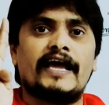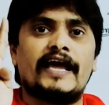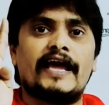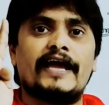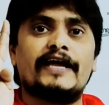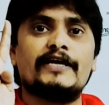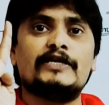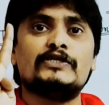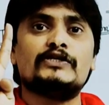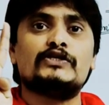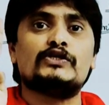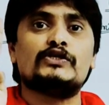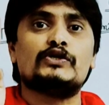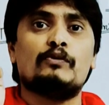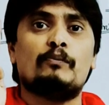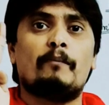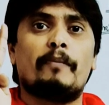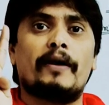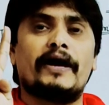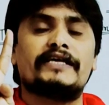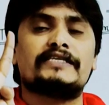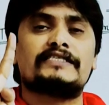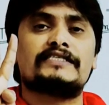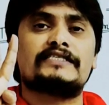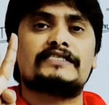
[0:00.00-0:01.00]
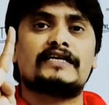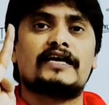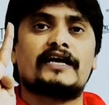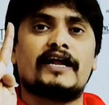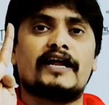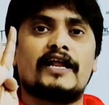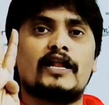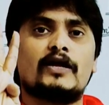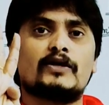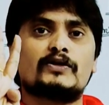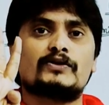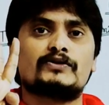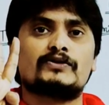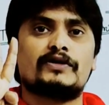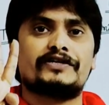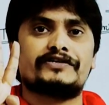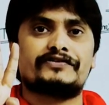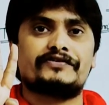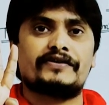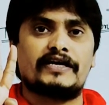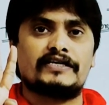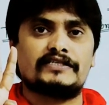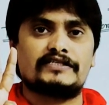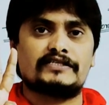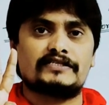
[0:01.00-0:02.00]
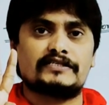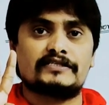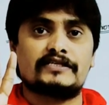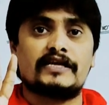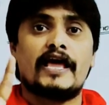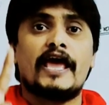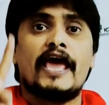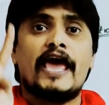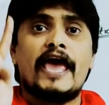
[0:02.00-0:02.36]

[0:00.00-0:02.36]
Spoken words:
n to pi star electronic transition.